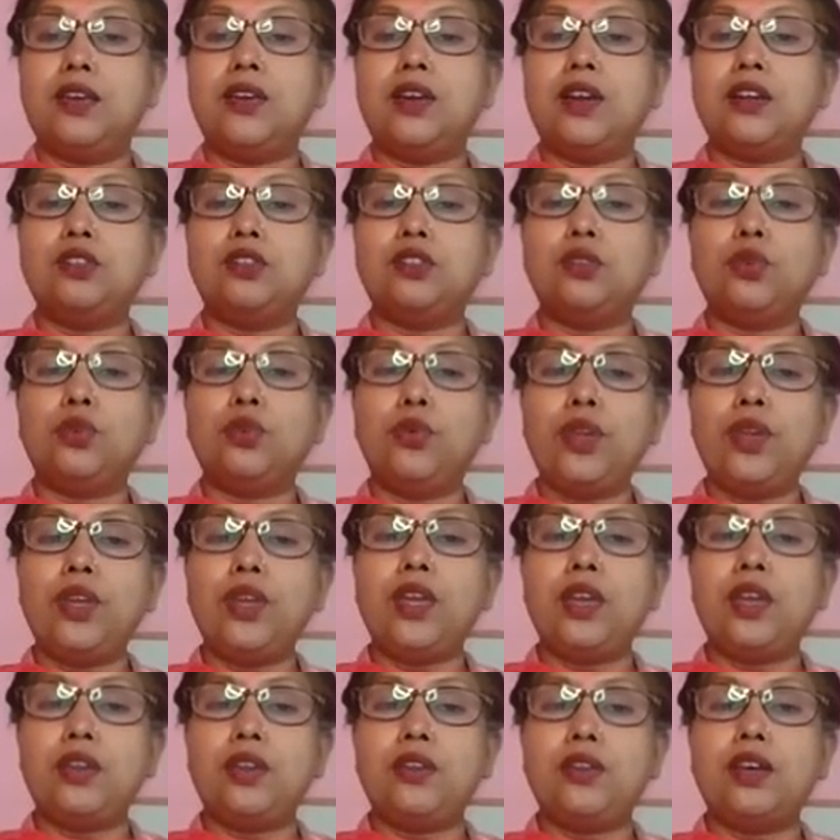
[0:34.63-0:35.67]
are
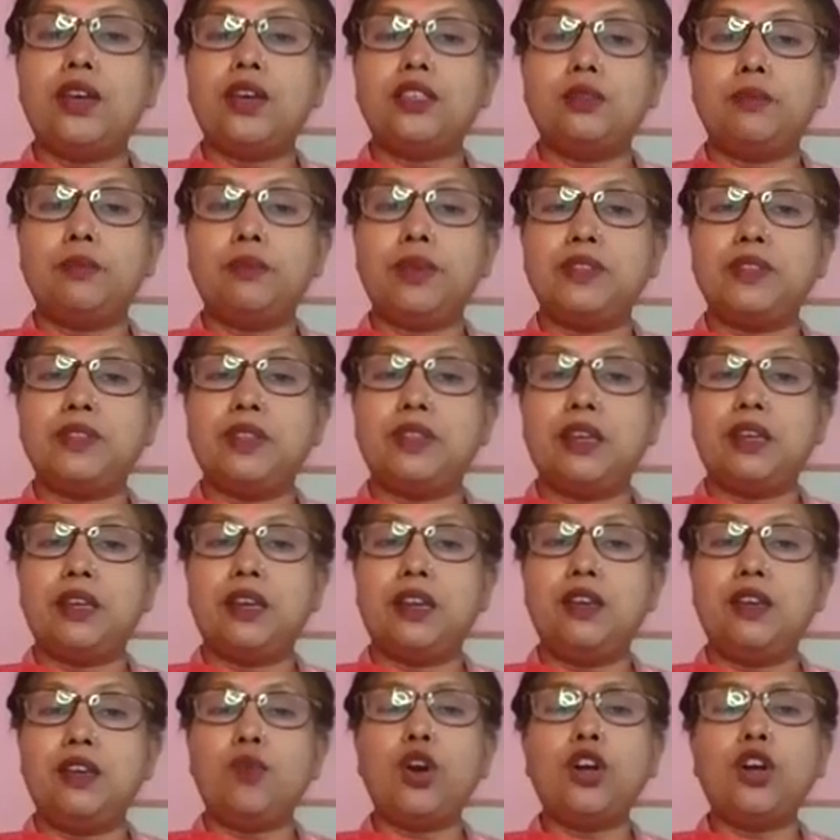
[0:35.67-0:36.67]
three areas basically.